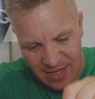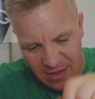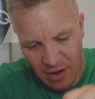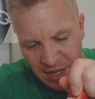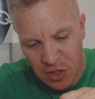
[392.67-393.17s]

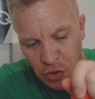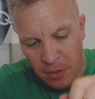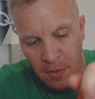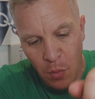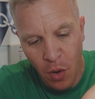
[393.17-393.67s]
I had to
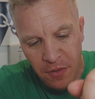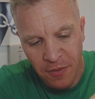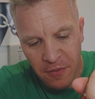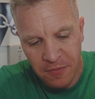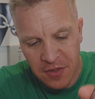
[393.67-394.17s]
drop my wife
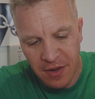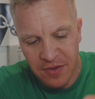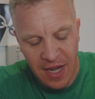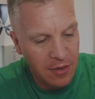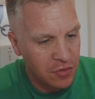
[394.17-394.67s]
off to have her
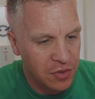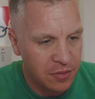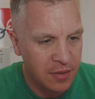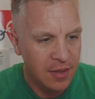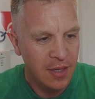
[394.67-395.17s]
nails
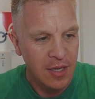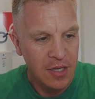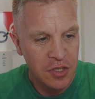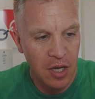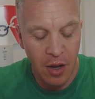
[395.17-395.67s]
done.
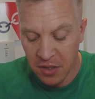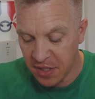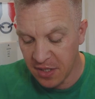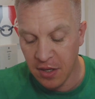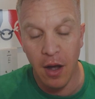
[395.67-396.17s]
So I
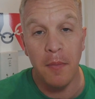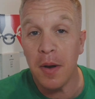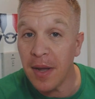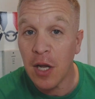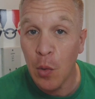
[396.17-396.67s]
says, I'm going to
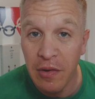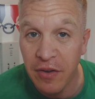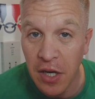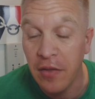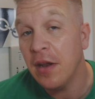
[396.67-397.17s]
make a quick
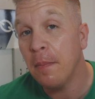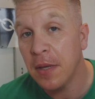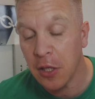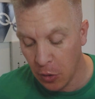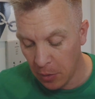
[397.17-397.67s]
video and then I'll
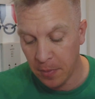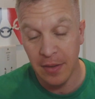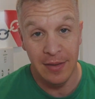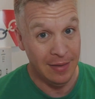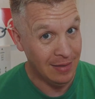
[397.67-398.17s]
pick you up
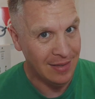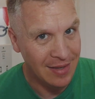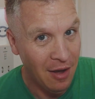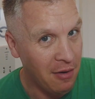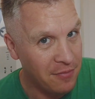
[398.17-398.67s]

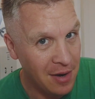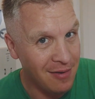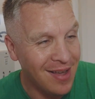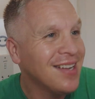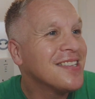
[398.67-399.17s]
half an
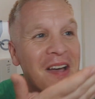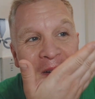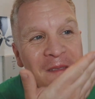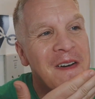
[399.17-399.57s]
hour later.